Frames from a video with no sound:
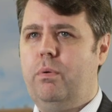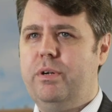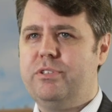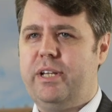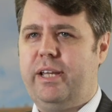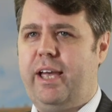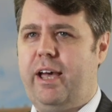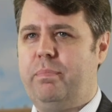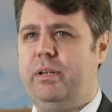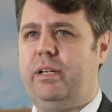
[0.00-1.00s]
we're seeing
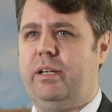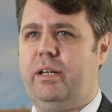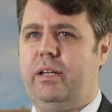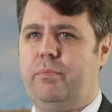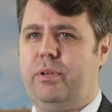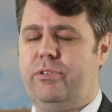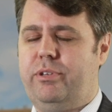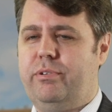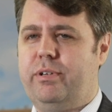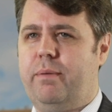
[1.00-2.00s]
happening with
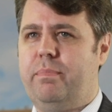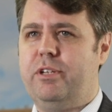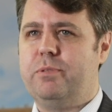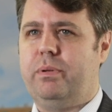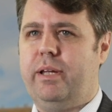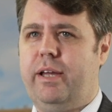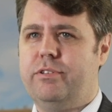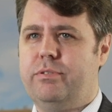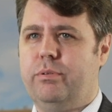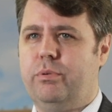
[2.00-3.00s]
steel companies'
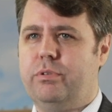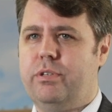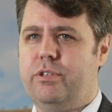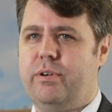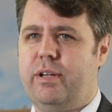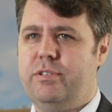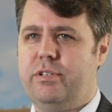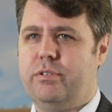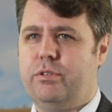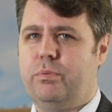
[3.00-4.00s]
plans to look to the
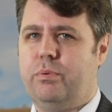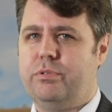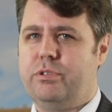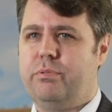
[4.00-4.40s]
transition towards